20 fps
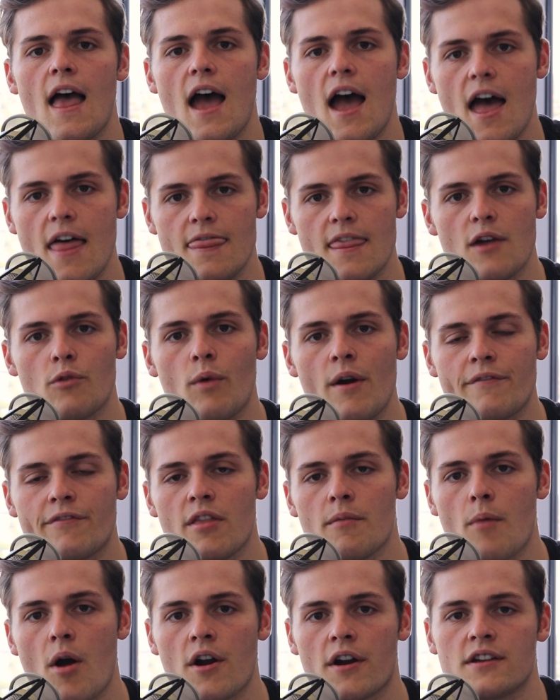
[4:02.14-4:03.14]
and then wait for
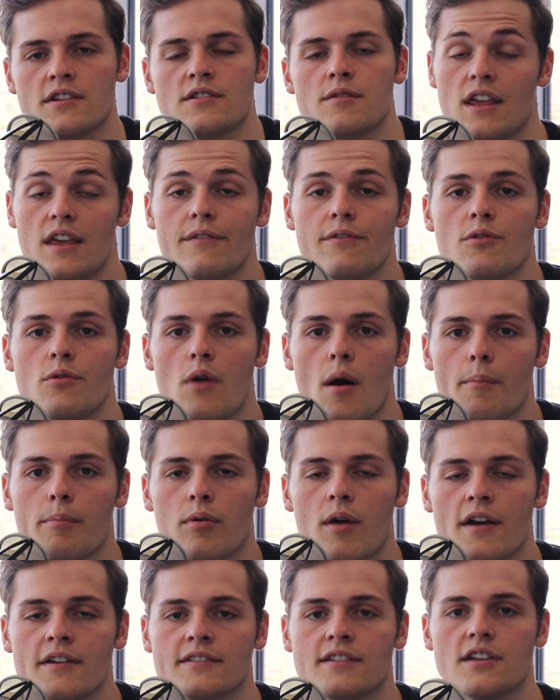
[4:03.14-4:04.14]
the market to give you a
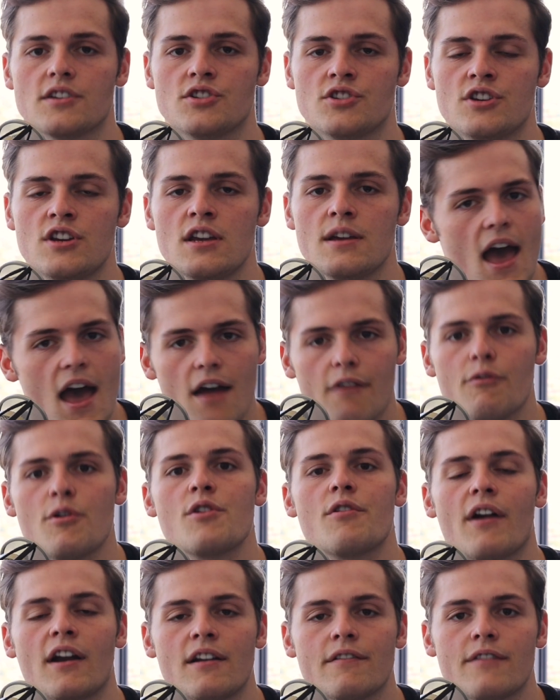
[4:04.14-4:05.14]
price that's cheap. Every
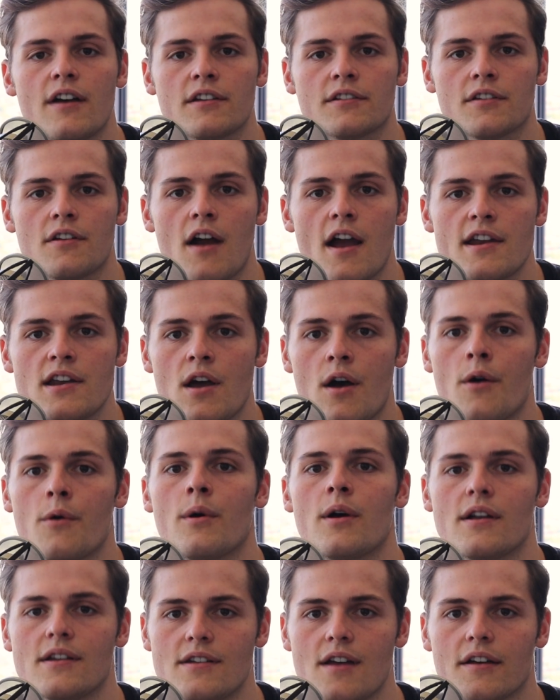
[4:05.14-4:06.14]
great investor I
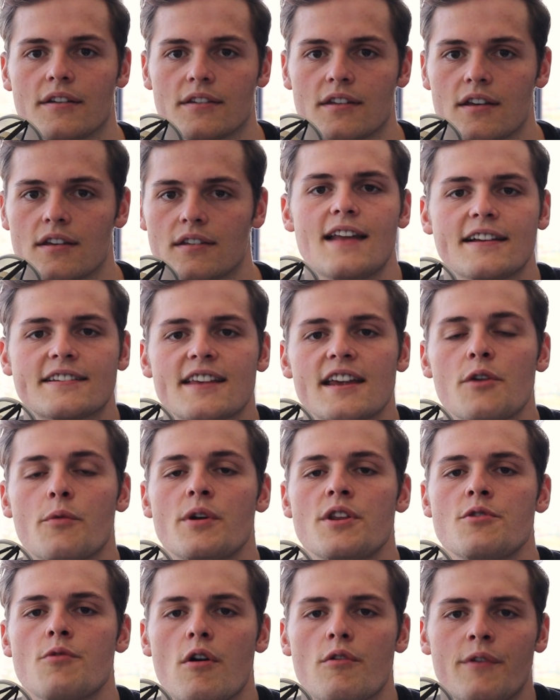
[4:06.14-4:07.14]
know does this. Next thing,
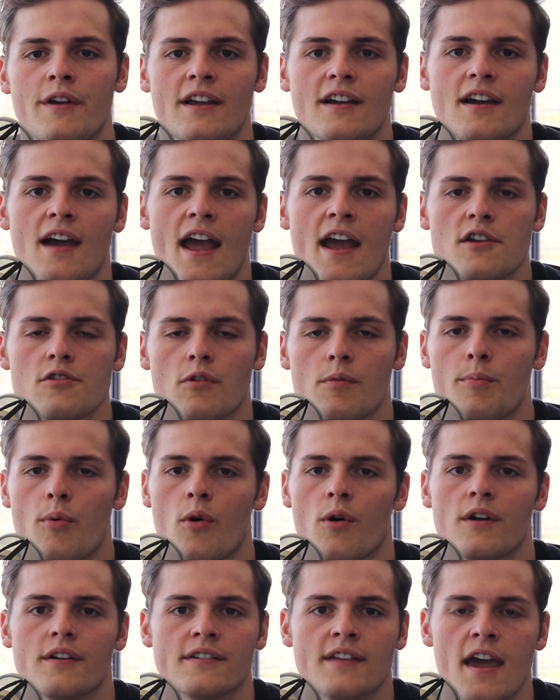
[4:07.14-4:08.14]
when you are reading an annual
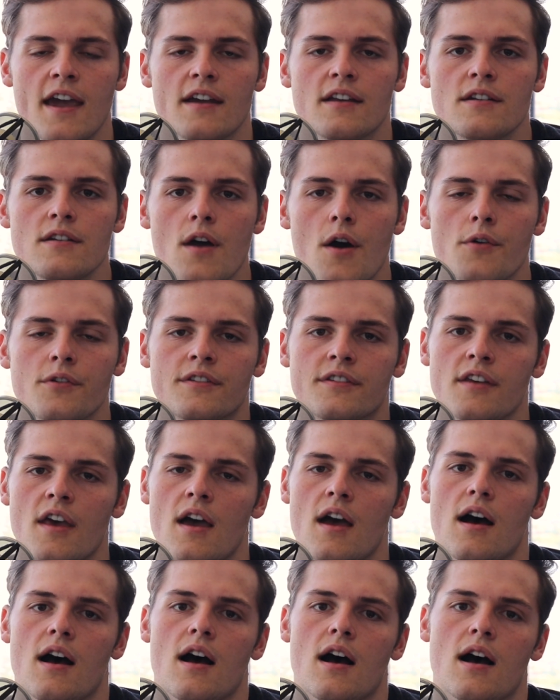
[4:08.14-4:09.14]
report, take notes,
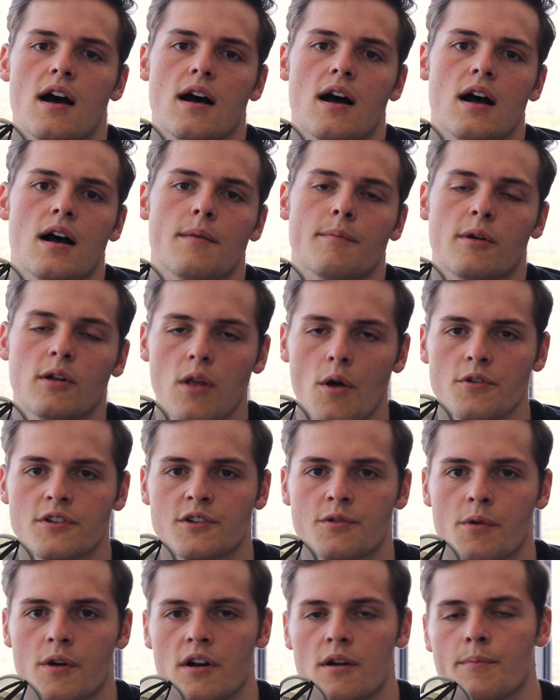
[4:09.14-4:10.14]
close
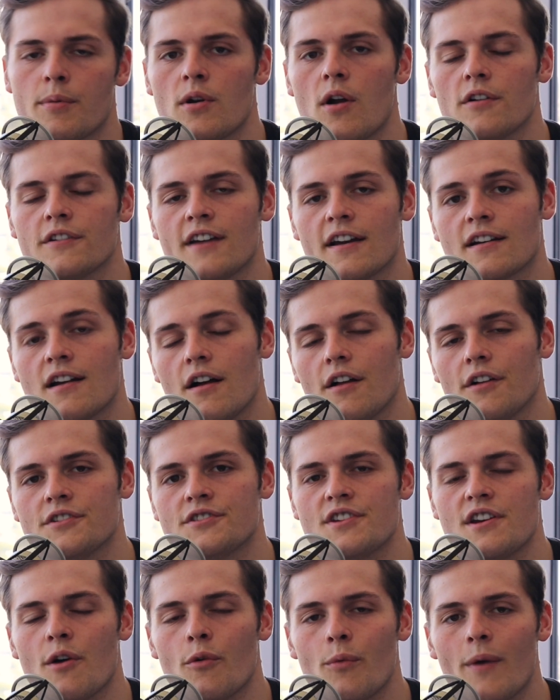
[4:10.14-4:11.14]
Twitter, put all
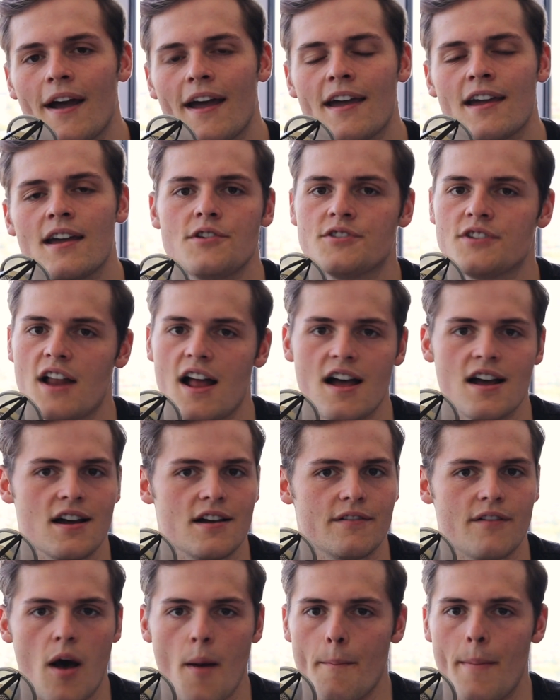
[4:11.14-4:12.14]
technology away. You should
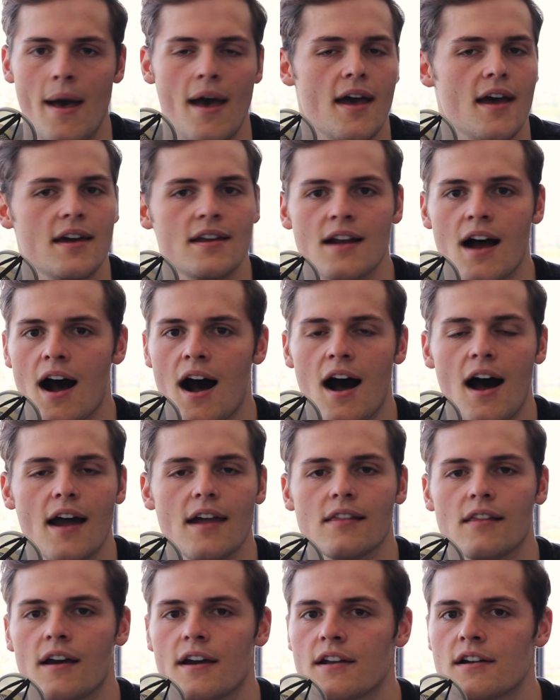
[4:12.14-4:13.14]
have a pen, a
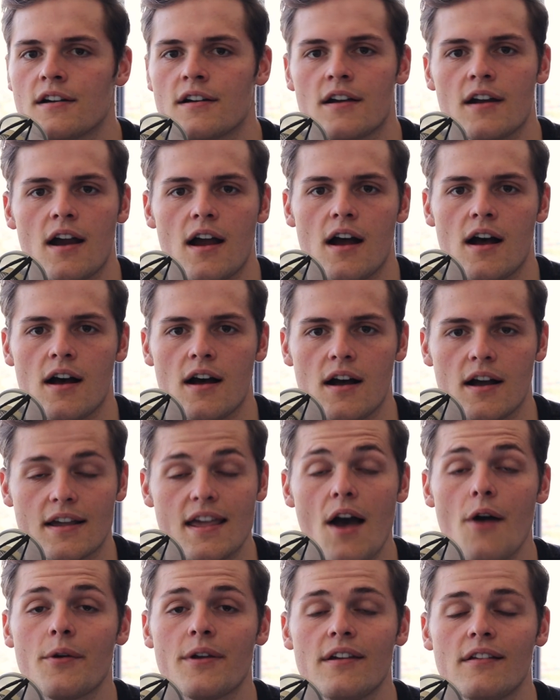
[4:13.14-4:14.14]
highlighter, a
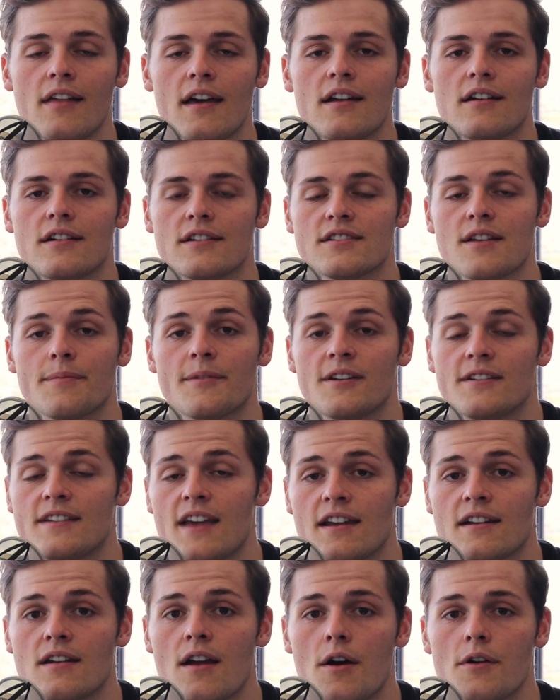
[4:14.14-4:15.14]
calculator, and something to
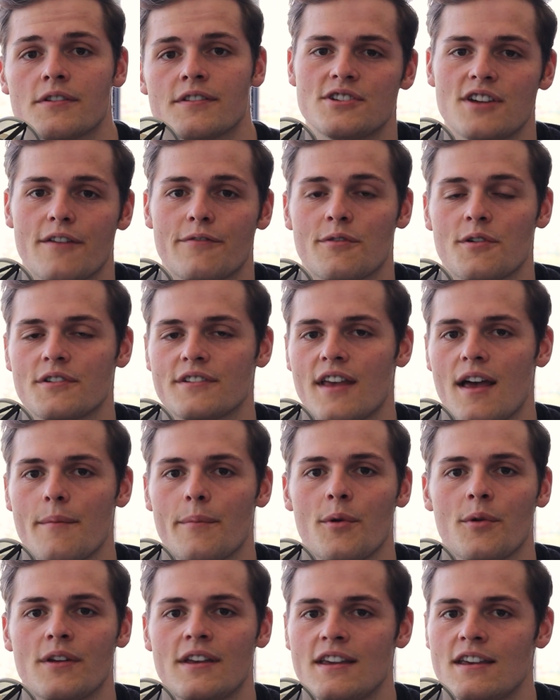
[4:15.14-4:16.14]
take notes. Geoff, for
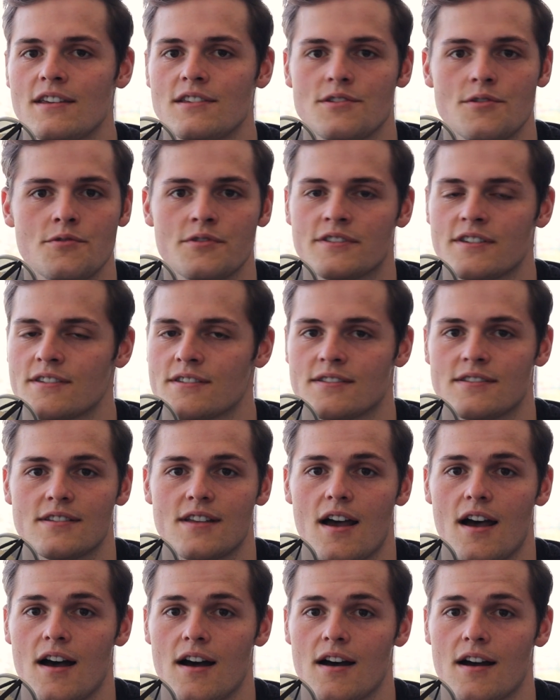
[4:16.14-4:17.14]
example, he uses
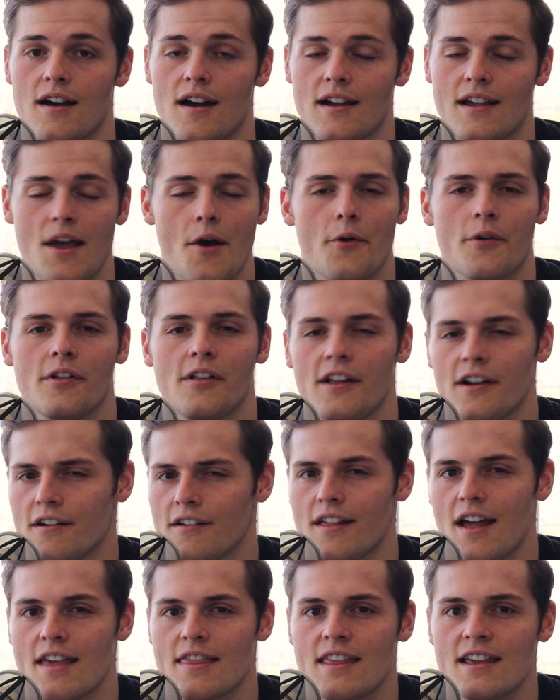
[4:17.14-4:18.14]
a
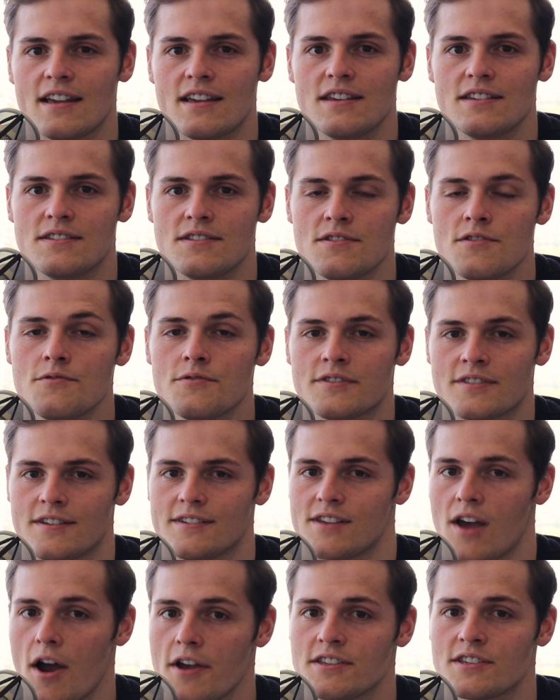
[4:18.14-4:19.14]
calculator that I think he's used
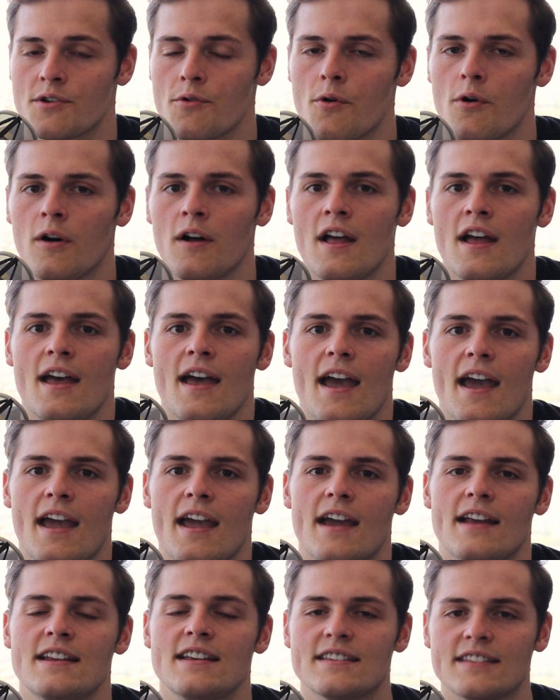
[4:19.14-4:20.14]
since high school,
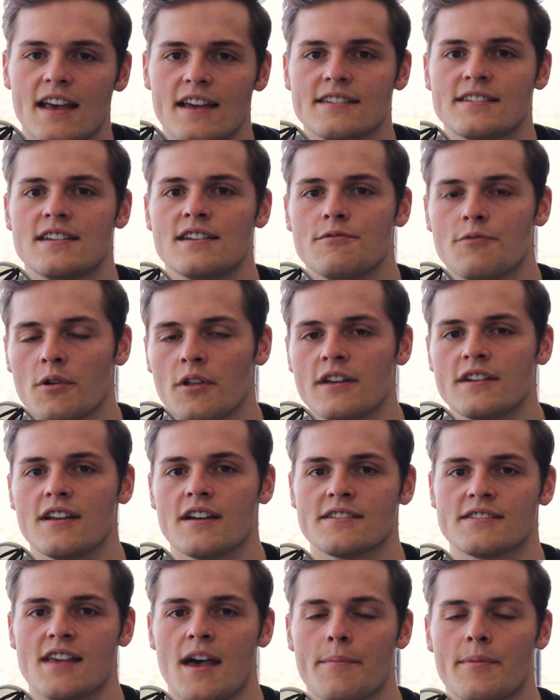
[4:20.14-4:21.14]
and he says he really
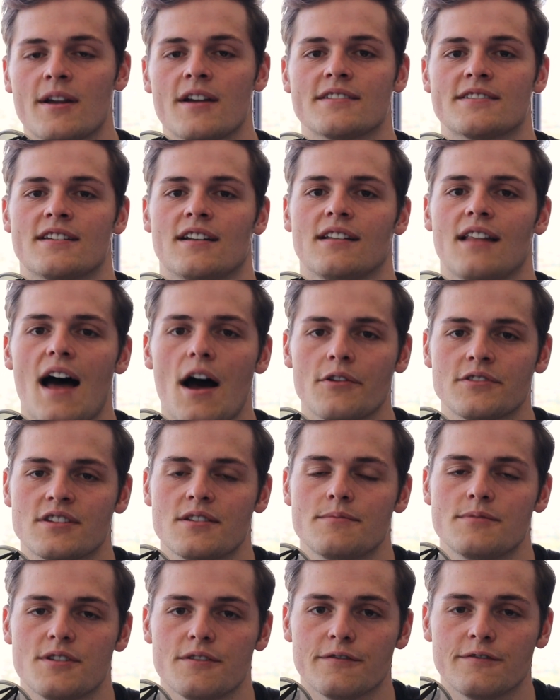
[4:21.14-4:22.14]
does that because it allows
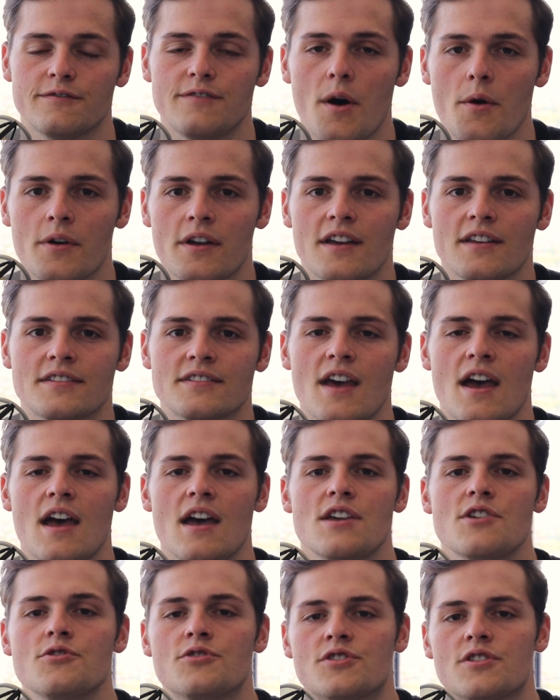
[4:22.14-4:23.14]
him to focus.
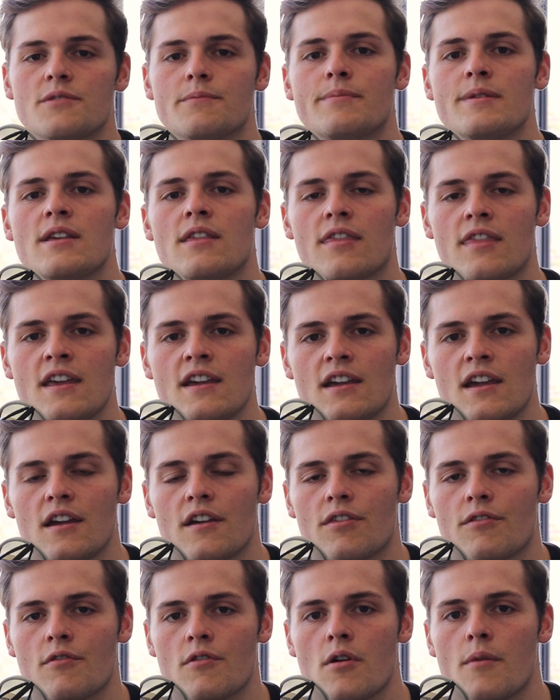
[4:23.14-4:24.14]
You should be
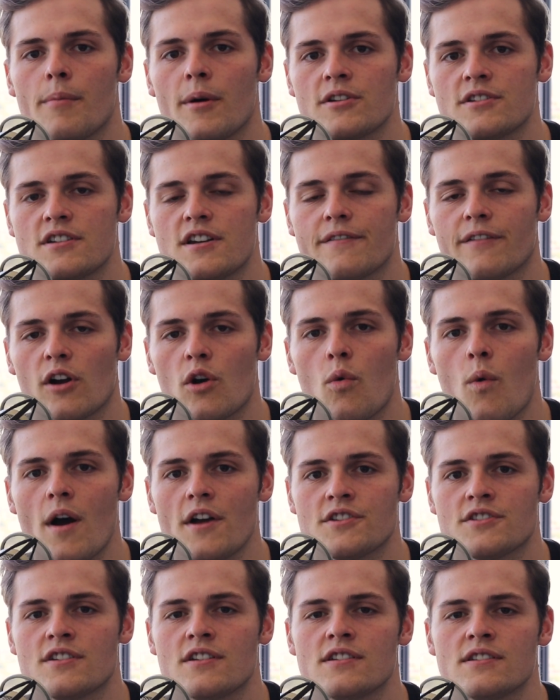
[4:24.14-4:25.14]
thinking through a bunch of different
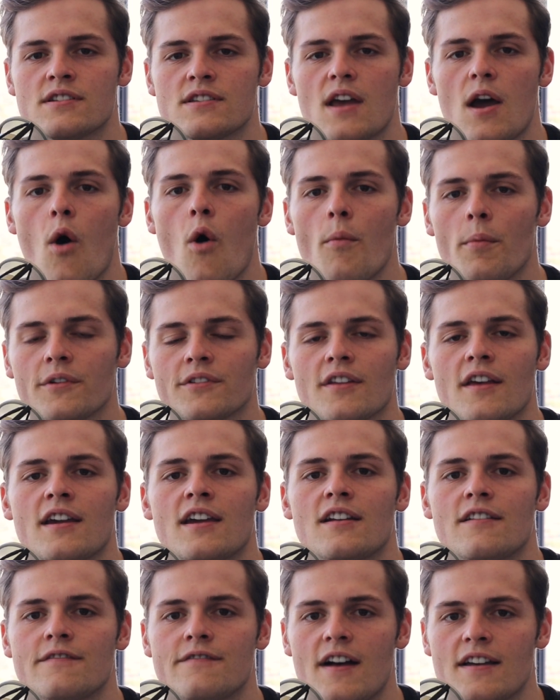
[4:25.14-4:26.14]
questions, almost
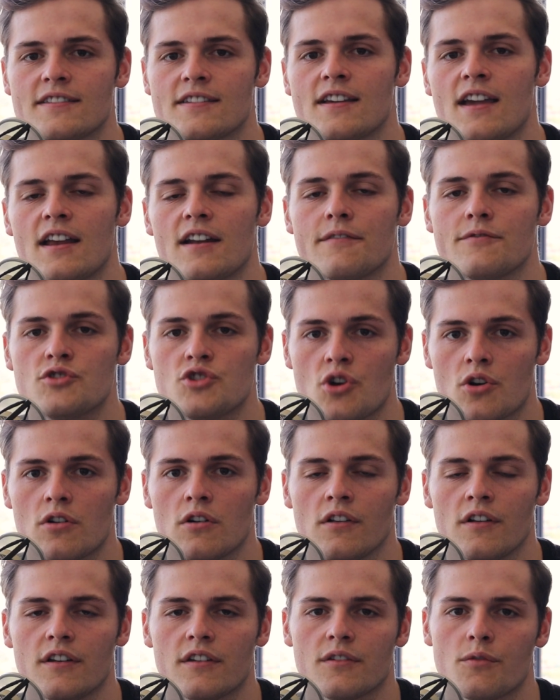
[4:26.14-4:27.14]
like an investigative
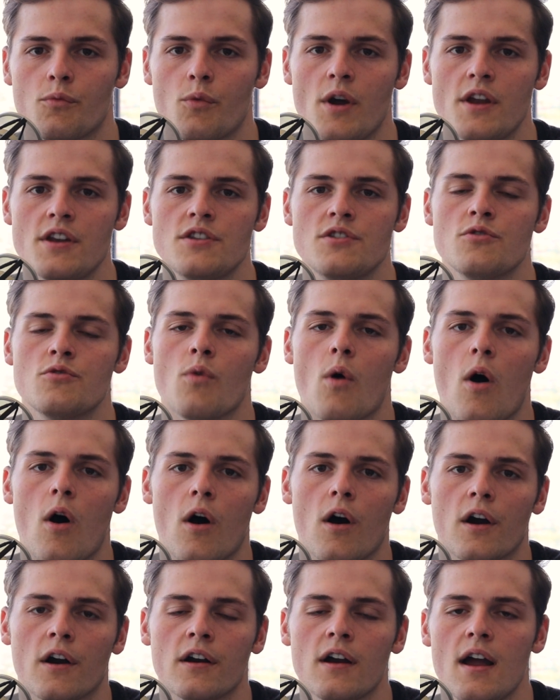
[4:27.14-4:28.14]
journalist when you
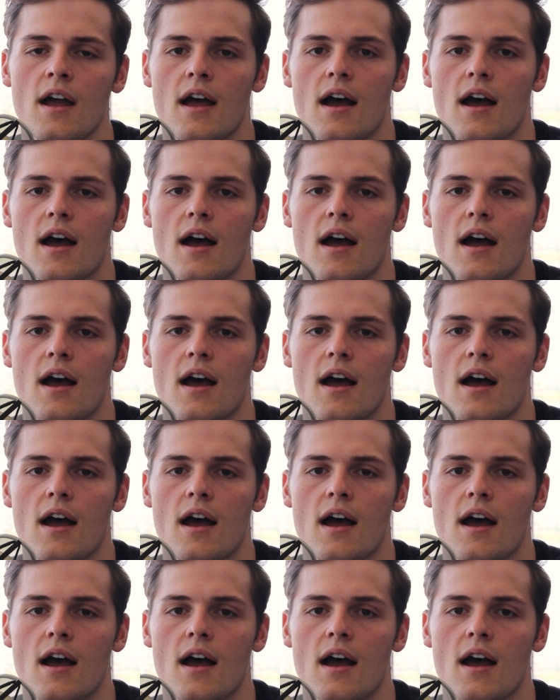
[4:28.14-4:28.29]
are